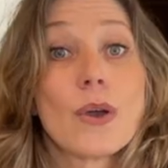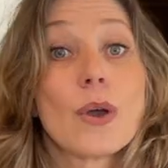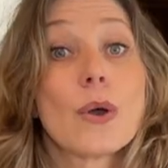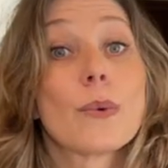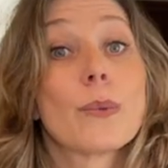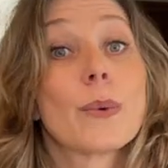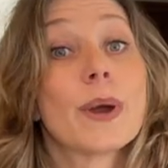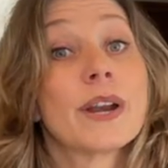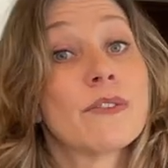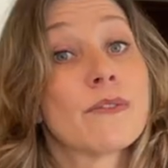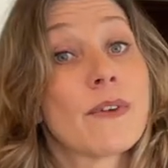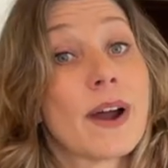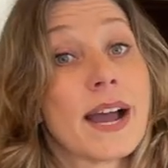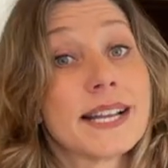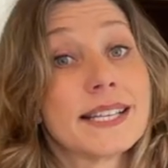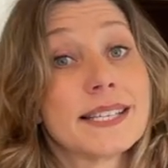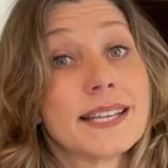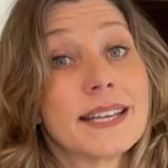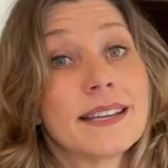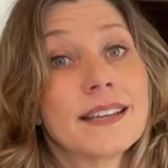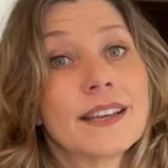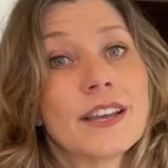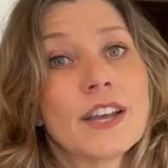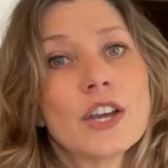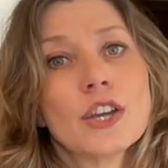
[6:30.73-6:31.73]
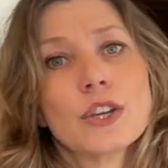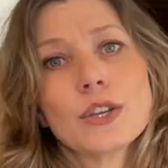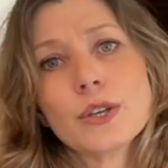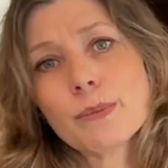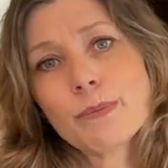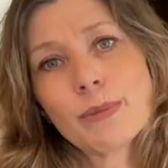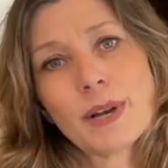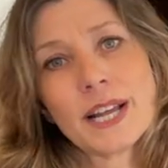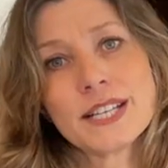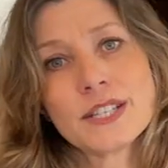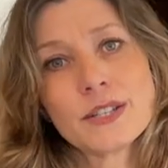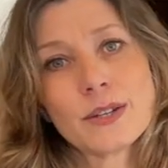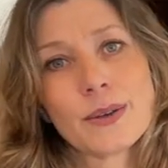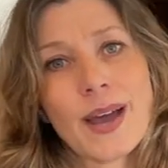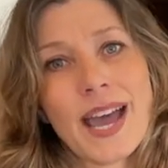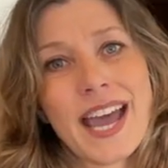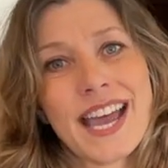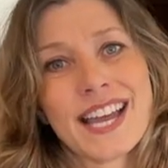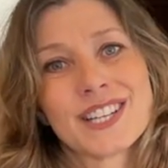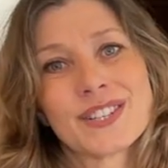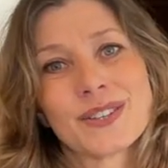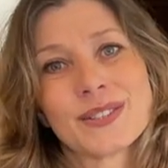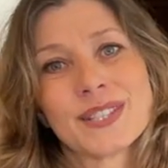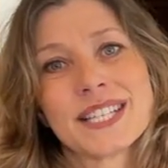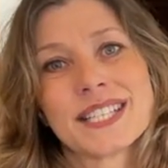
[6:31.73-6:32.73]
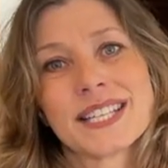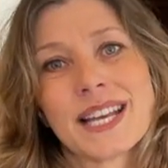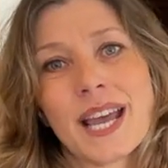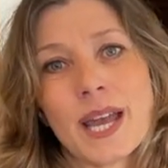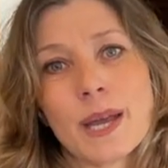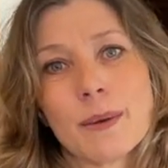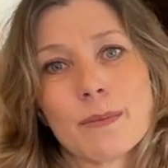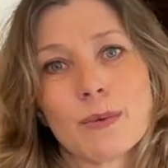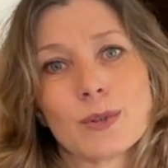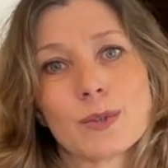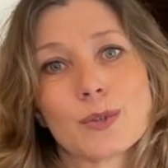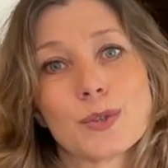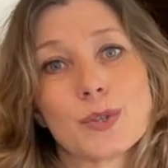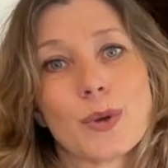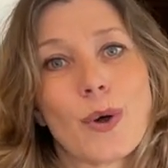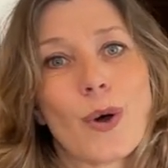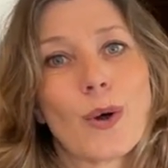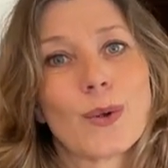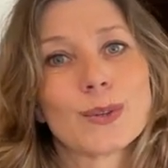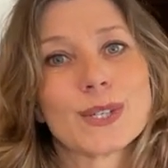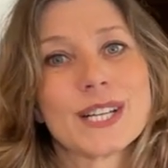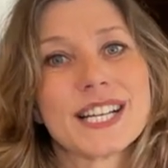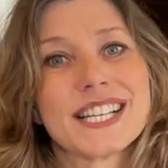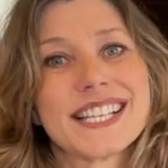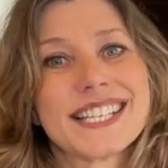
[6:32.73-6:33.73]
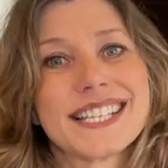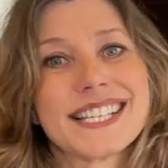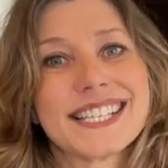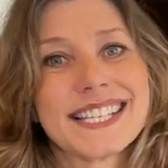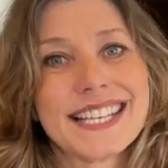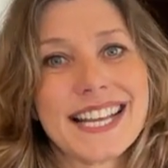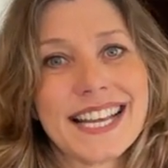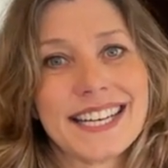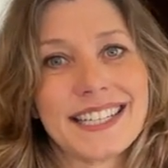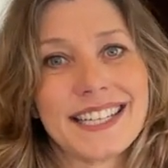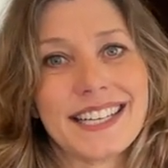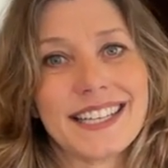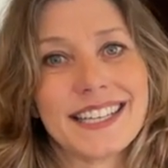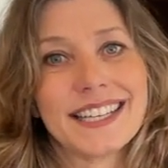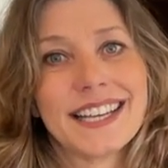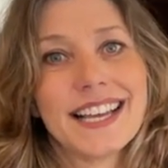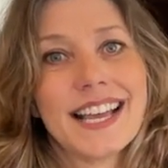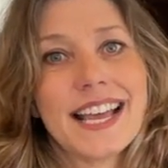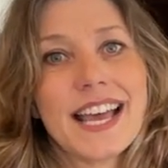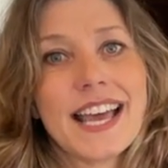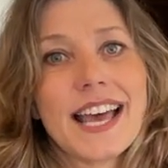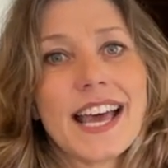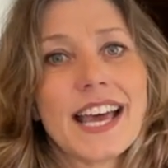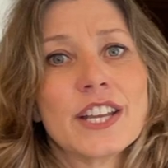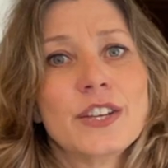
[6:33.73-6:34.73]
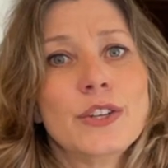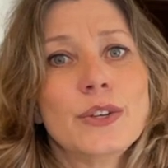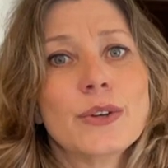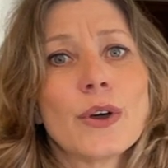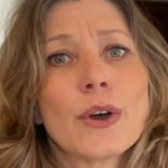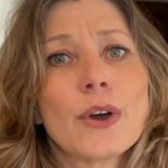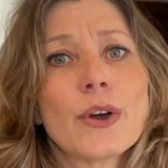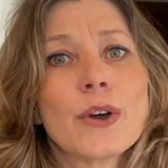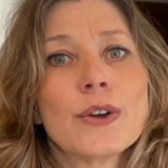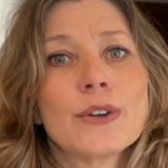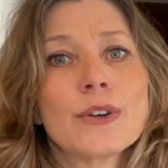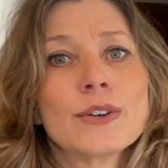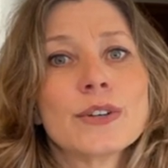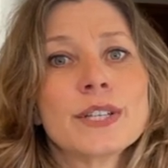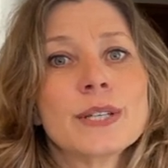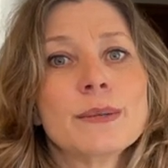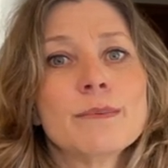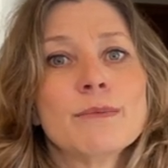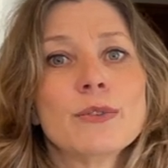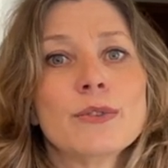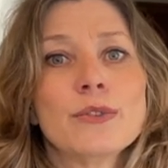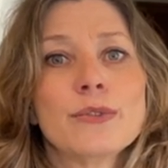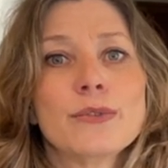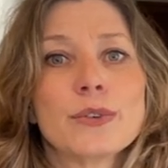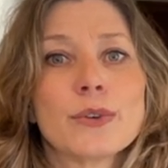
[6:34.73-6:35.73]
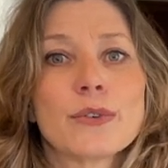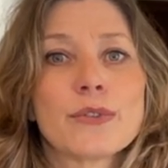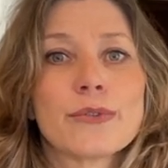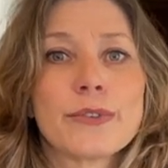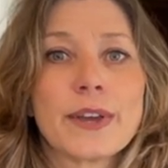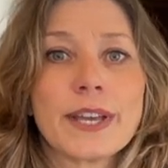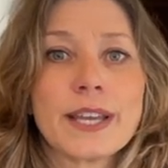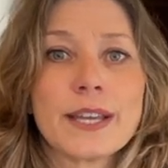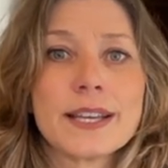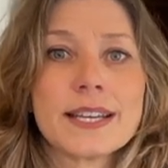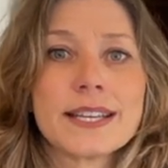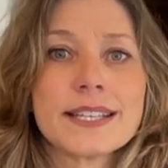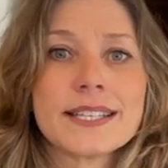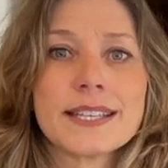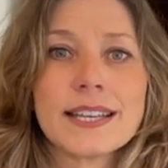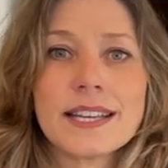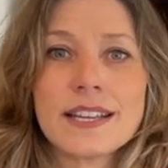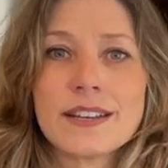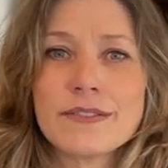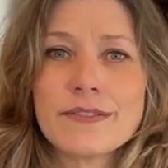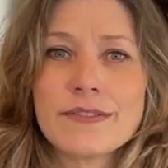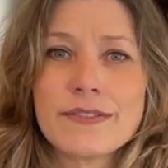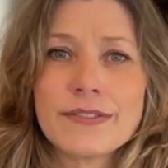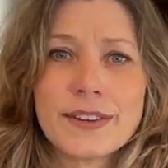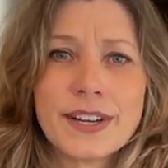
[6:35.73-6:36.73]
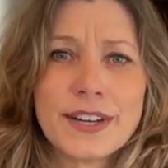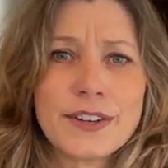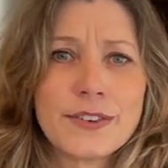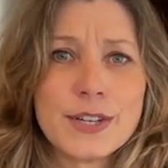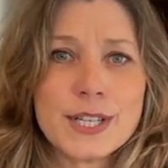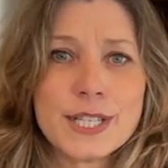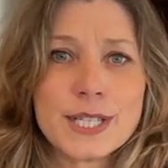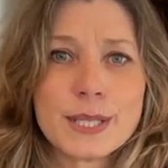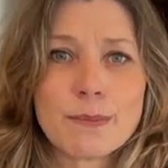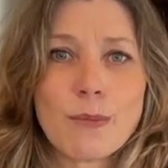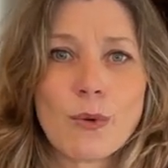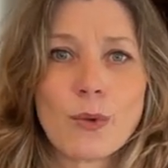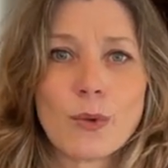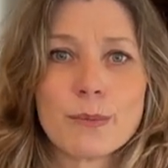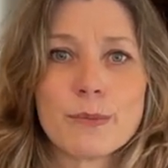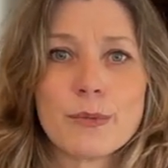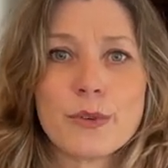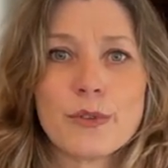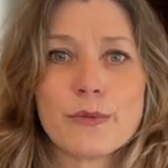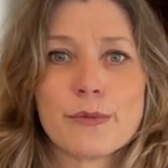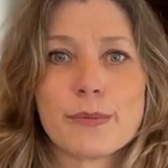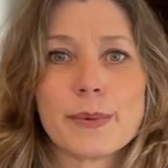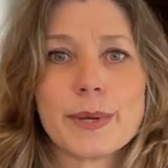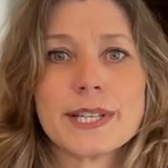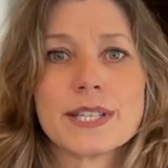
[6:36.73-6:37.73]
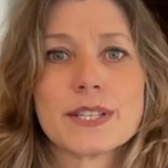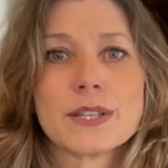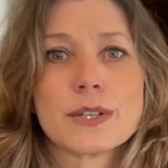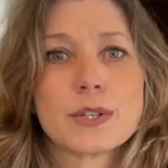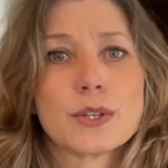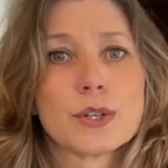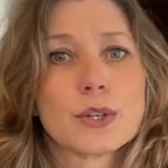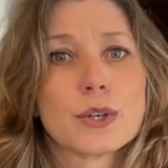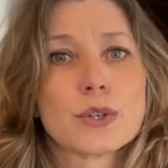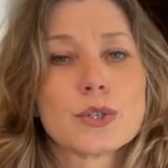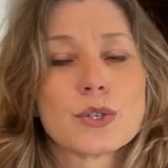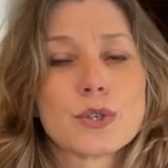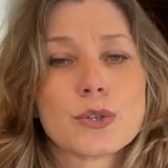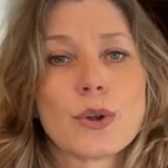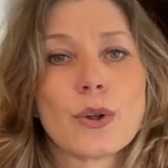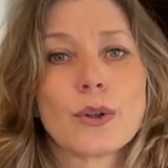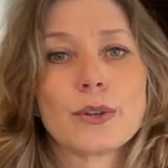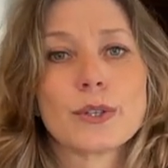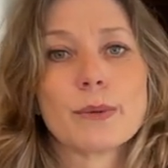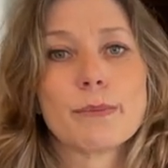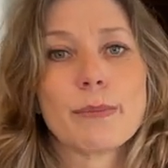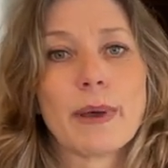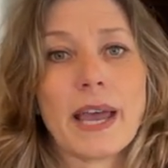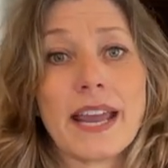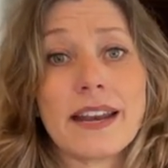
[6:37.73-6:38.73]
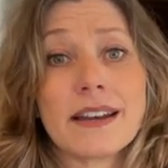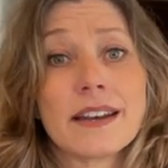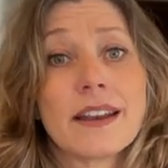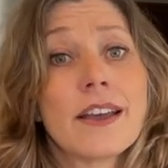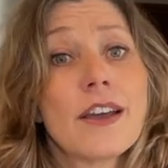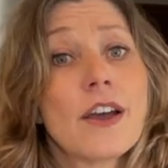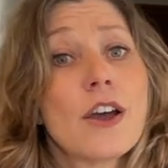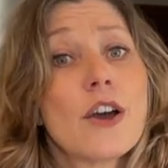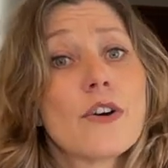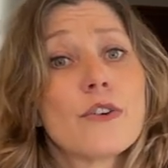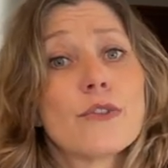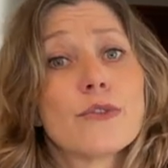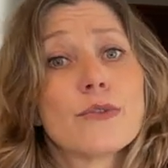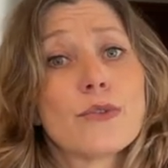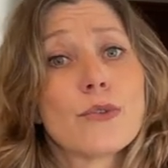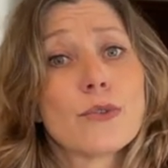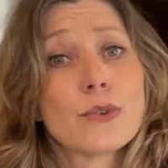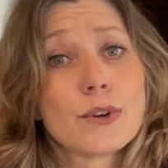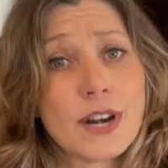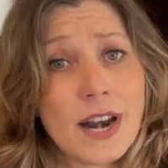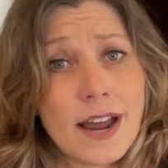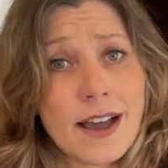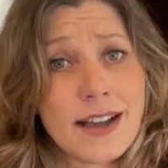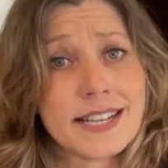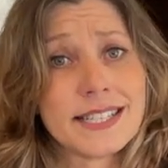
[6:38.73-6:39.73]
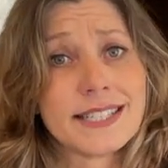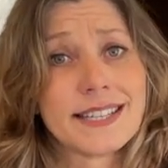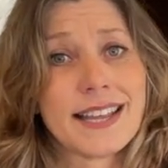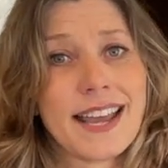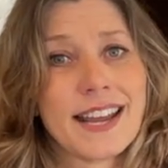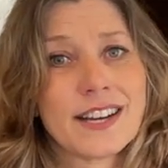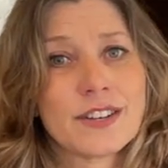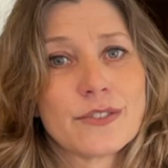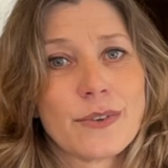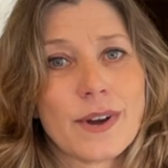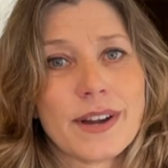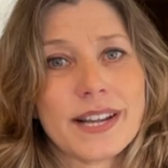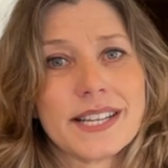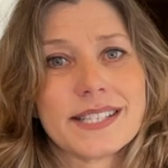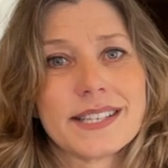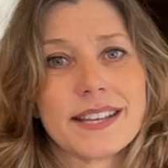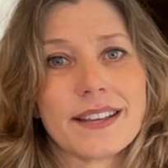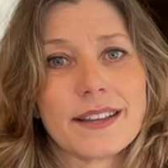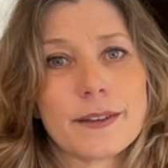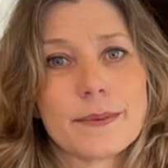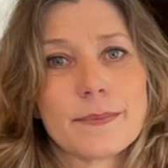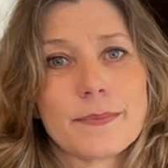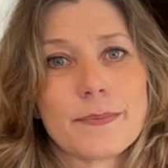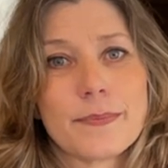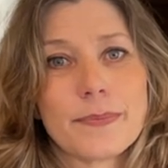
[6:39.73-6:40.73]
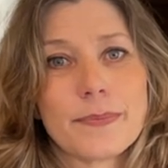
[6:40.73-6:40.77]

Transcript: When writing, you place your hand on the table to hold it steady and you only move your fingers in very small movements to control the pen for nice handwriting.